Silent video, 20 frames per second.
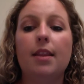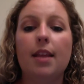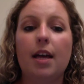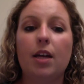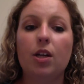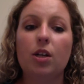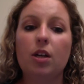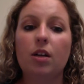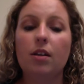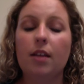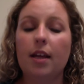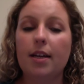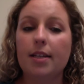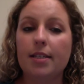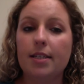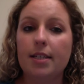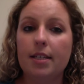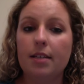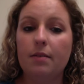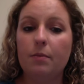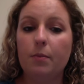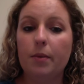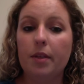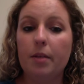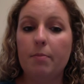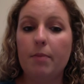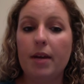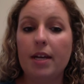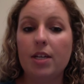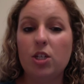that are collected when the
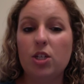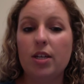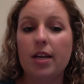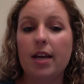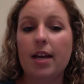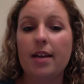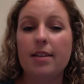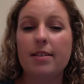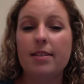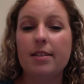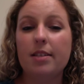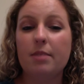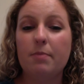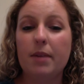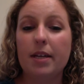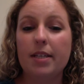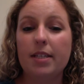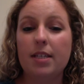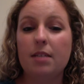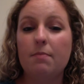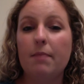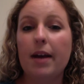patient has suspected